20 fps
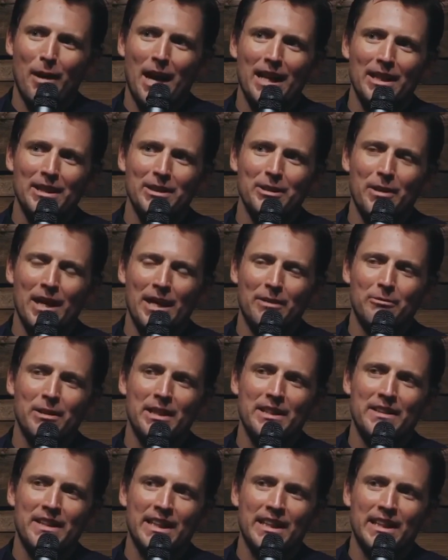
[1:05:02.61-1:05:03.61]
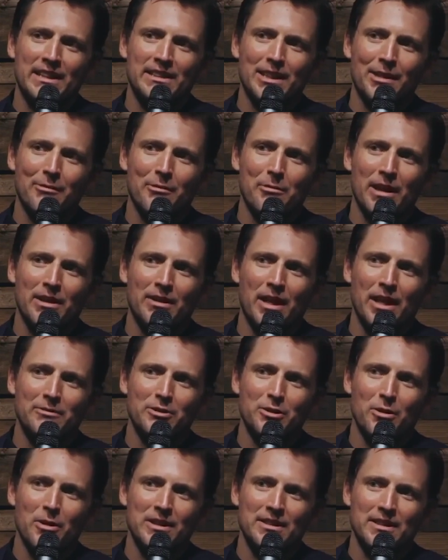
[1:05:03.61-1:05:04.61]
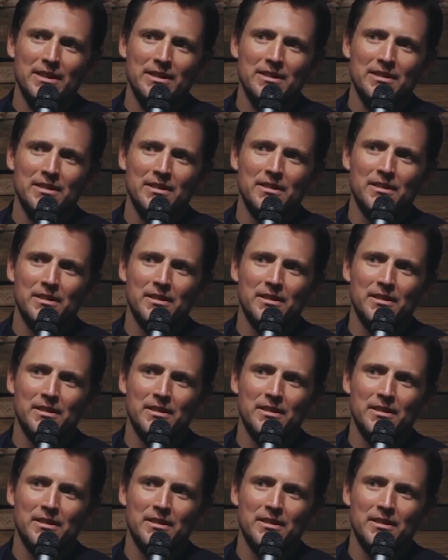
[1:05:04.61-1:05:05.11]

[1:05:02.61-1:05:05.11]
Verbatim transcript: proud of you and rethinking some of my life choices.